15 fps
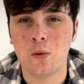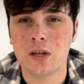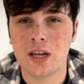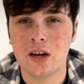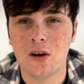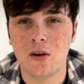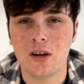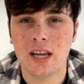
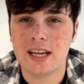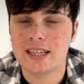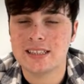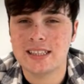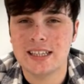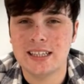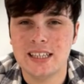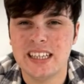
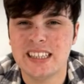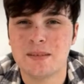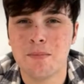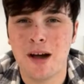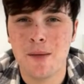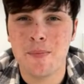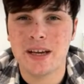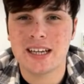LinkedIn isn't
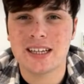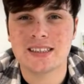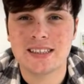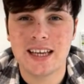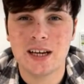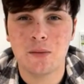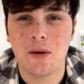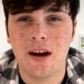my biggest
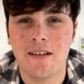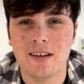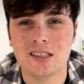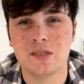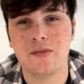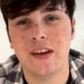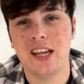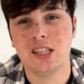thing, whereas
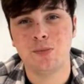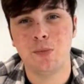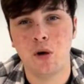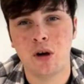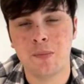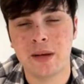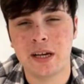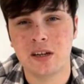
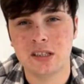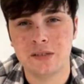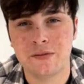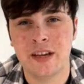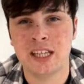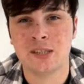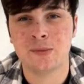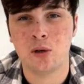Facebook, because
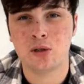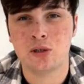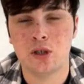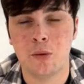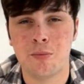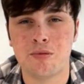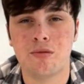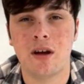Facebook's
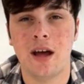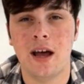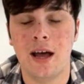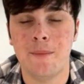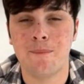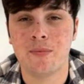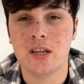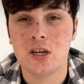so
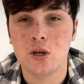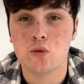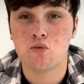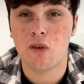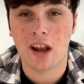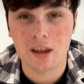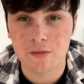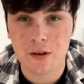
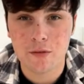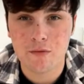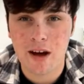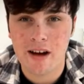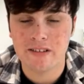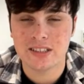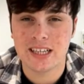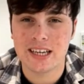relevant
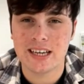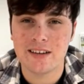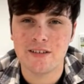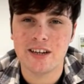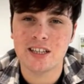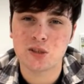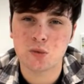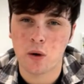around here,
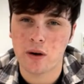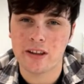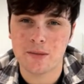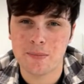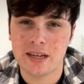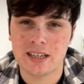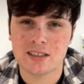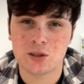it's one of the
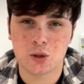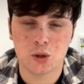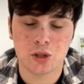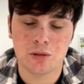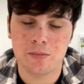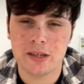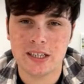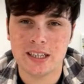biggest social
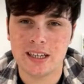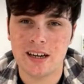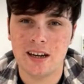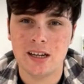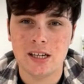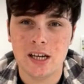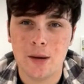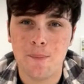media
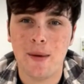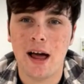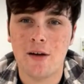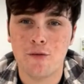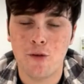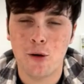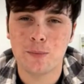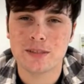
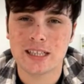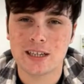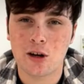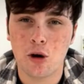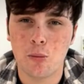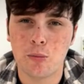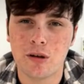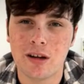platforms in
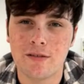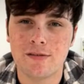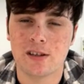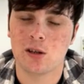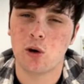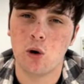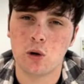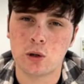Cumbria for
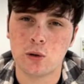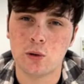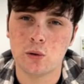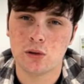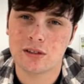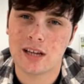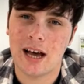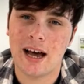
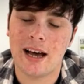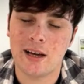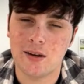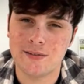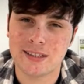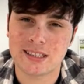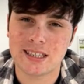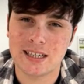locals. I
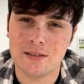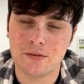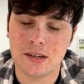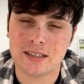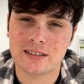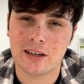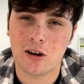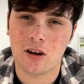obviously
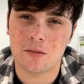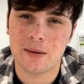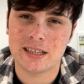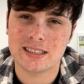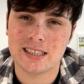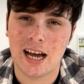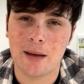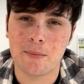invest a lot of my
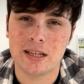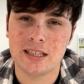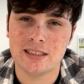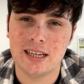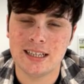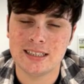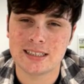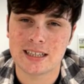time
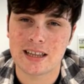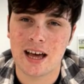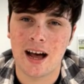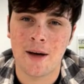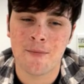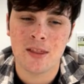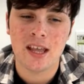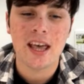into
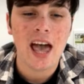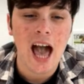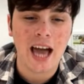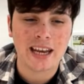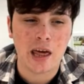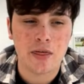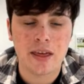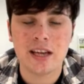that. And
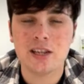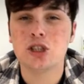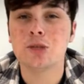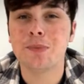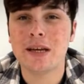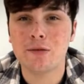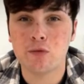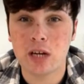I think just
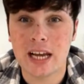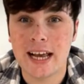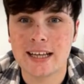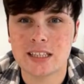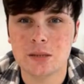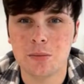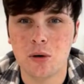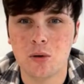being
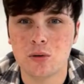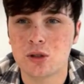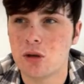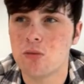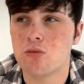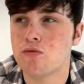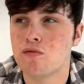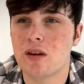relatable,
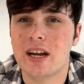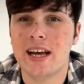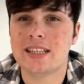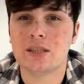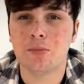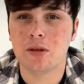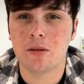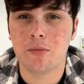so
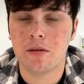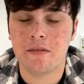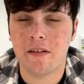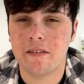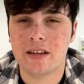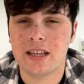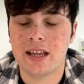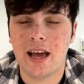relatable above
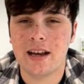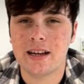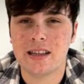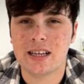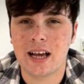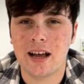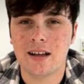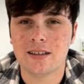
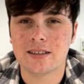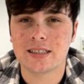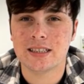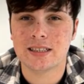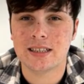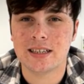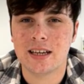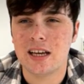anything else. And I
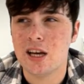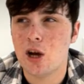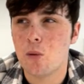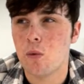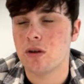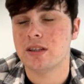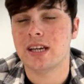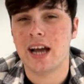think
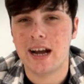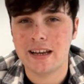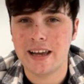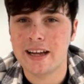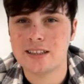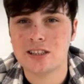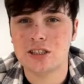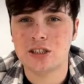one thing I
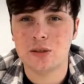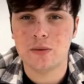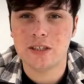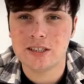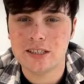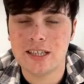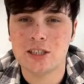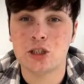like to do
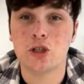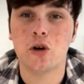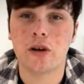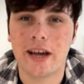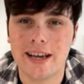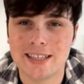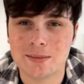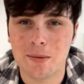is
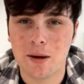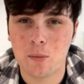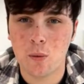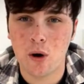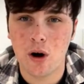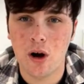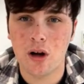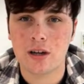showcase my
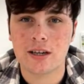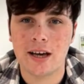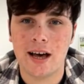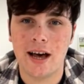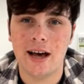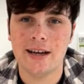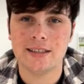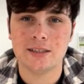work,
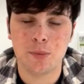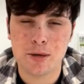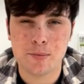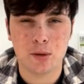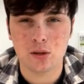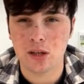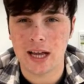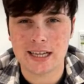and
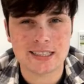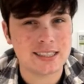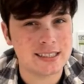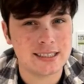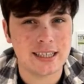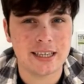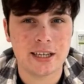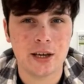people like to
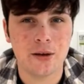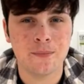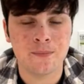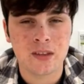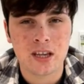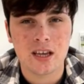see you.